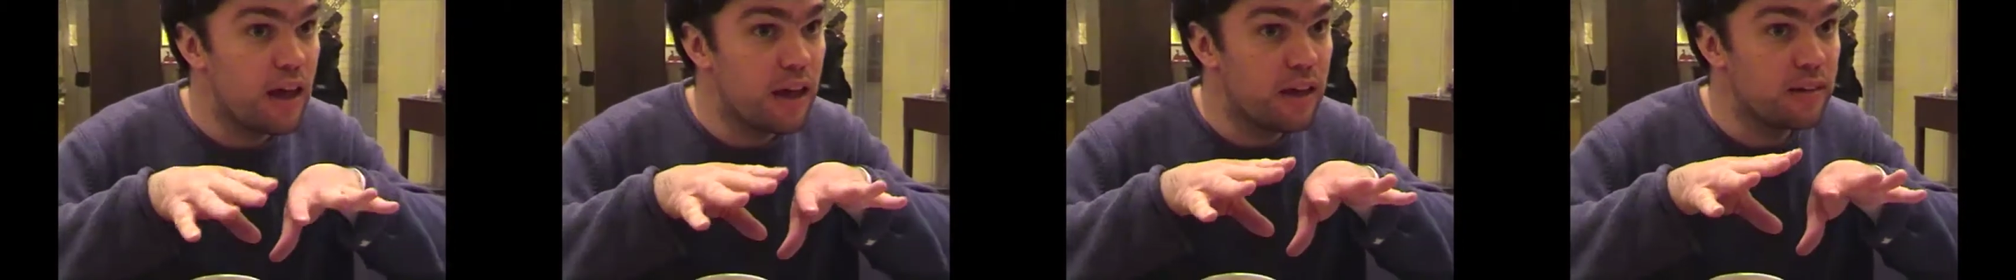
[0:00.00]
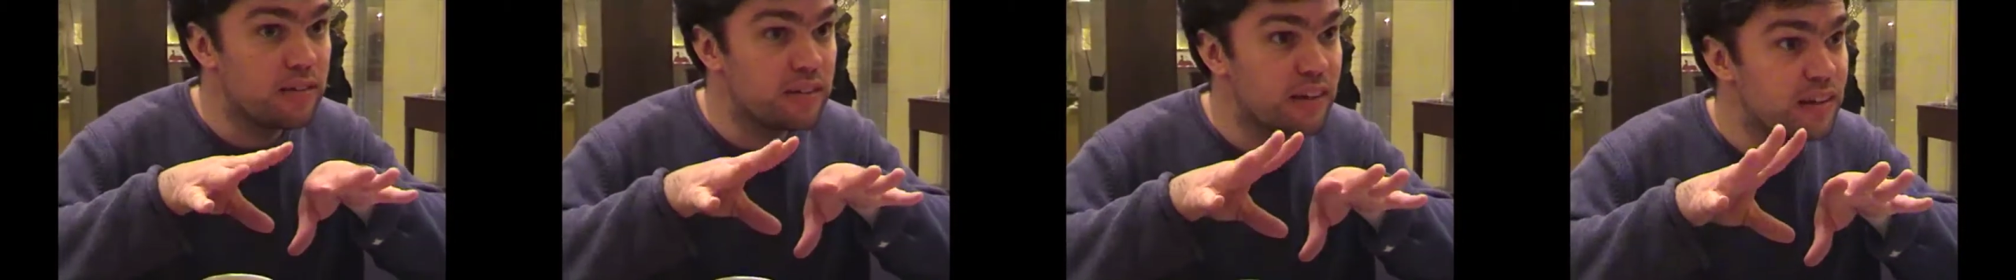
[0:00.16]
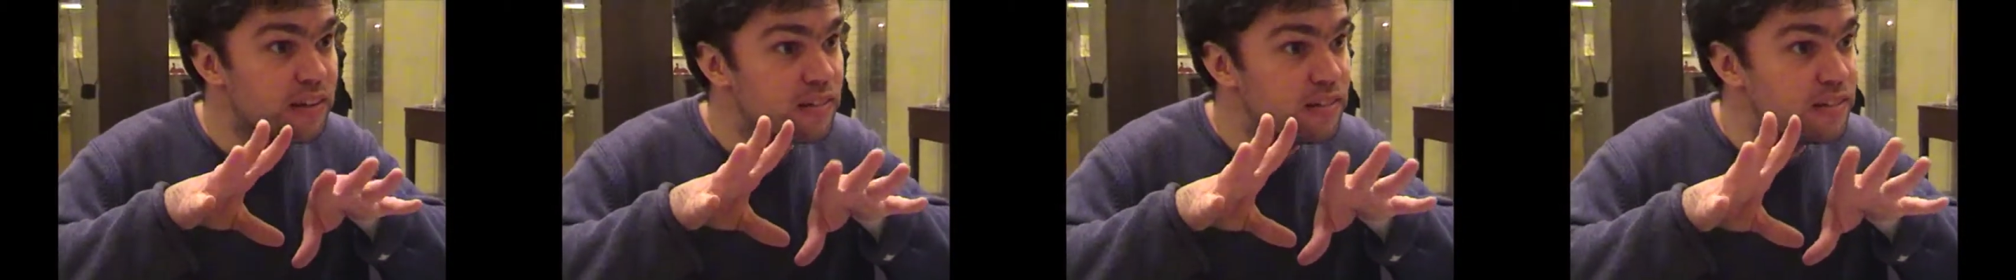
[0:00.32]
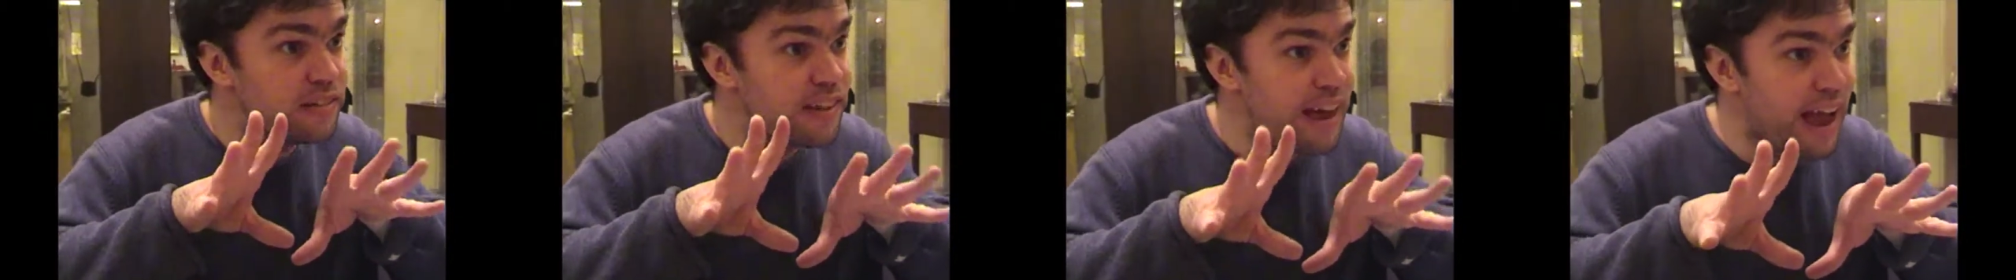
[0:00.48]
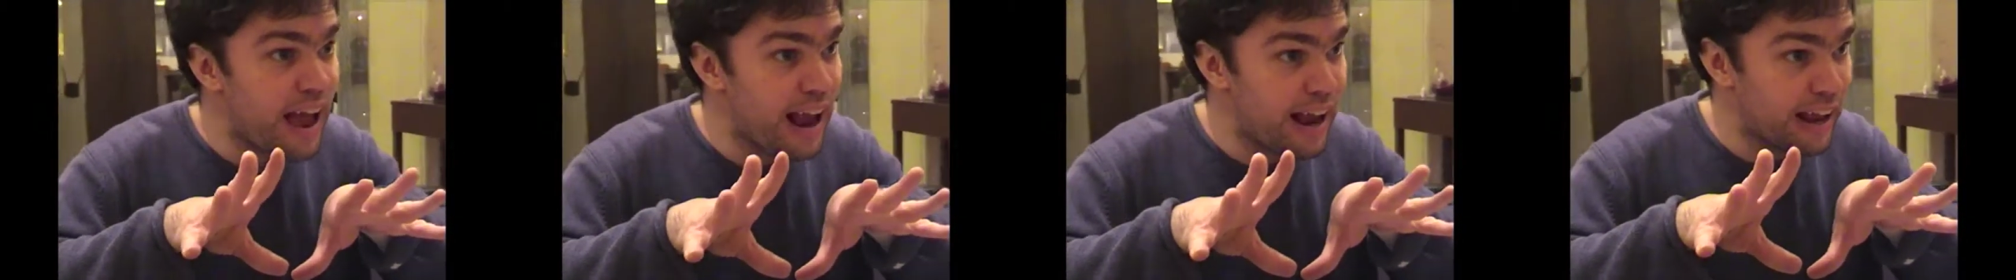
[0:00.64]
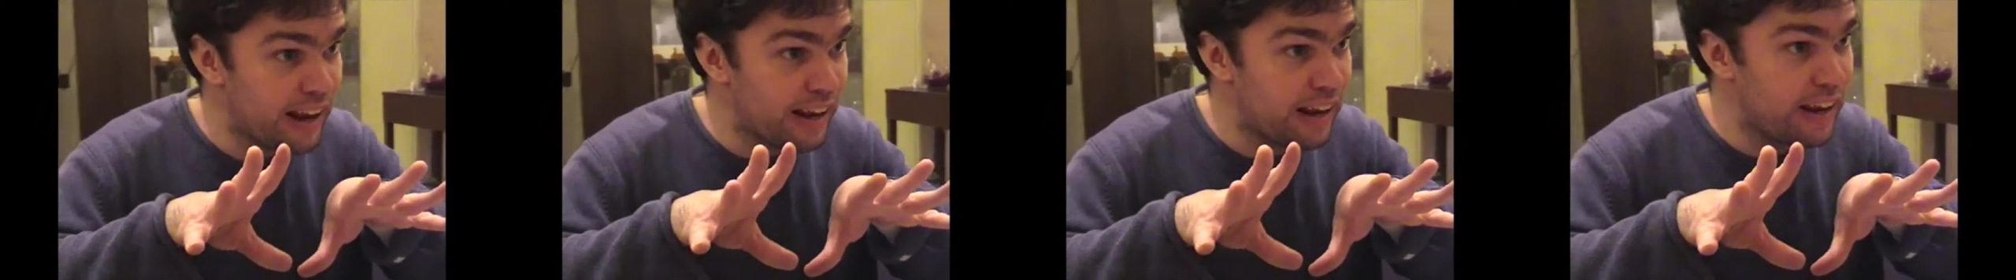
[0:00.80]
is
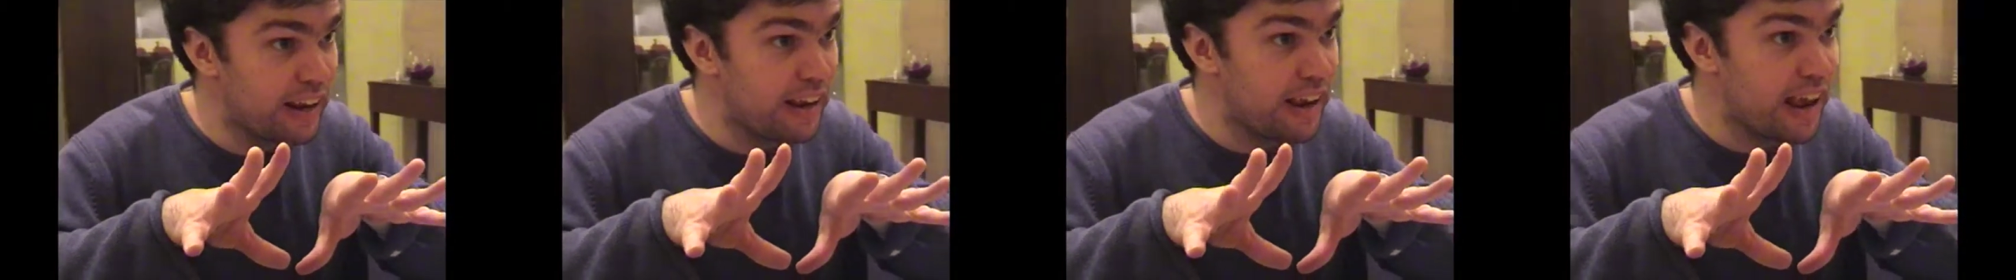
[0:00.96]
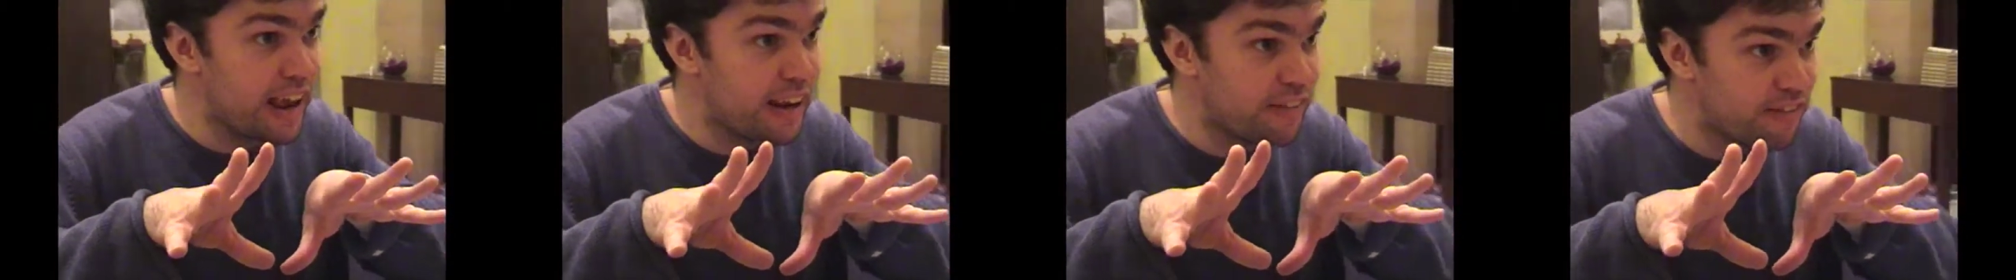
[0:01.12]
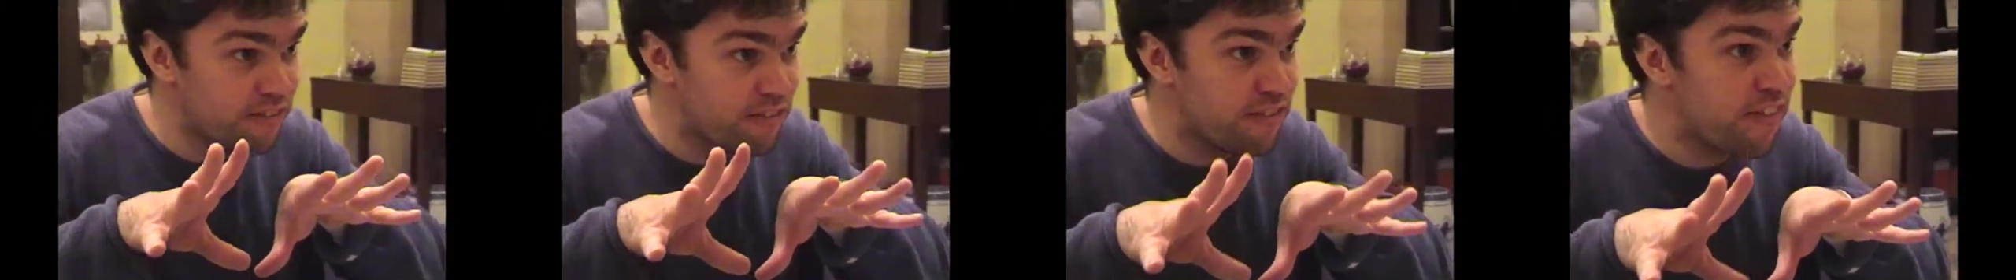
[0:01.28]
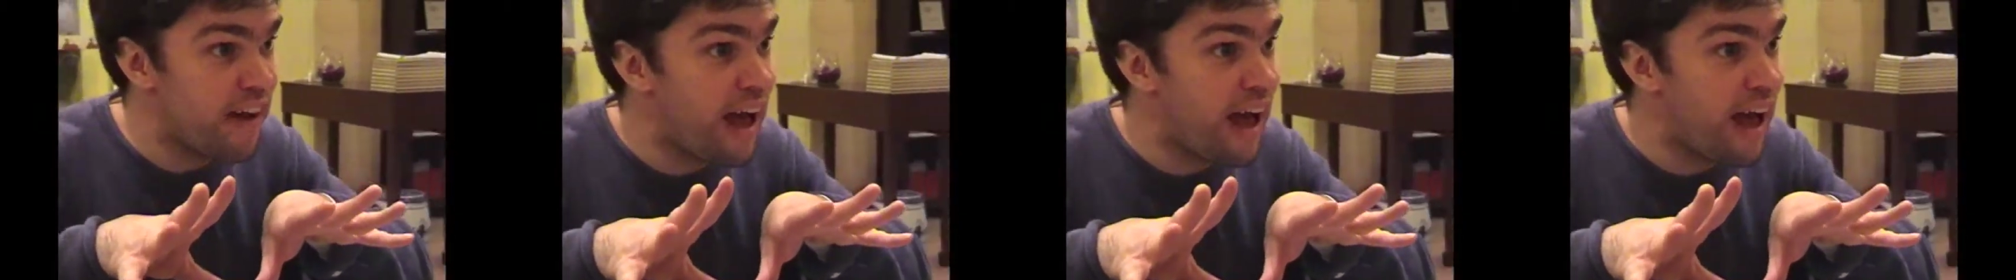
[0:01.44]
exactly, in